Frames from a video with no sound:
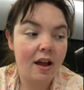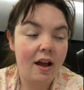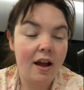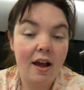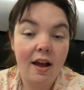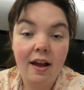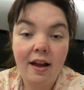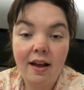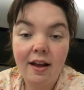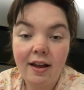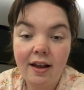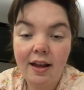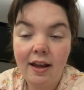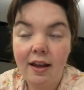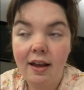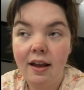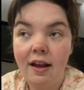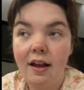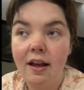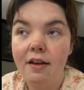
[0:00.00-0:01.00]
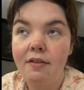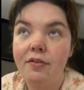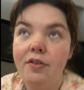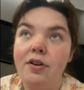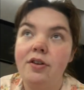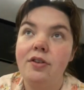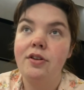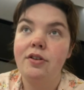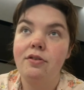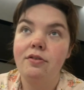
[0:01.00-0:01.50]
I
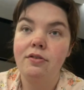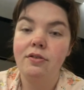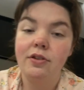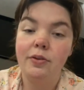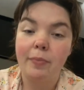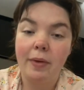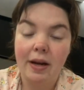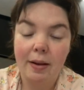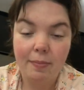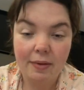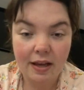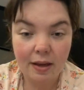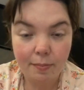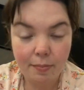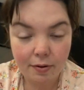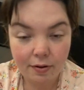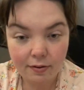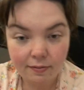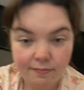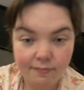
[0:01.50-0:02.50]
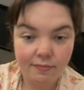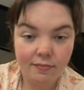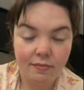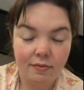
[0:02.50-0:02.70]
haven't told many people,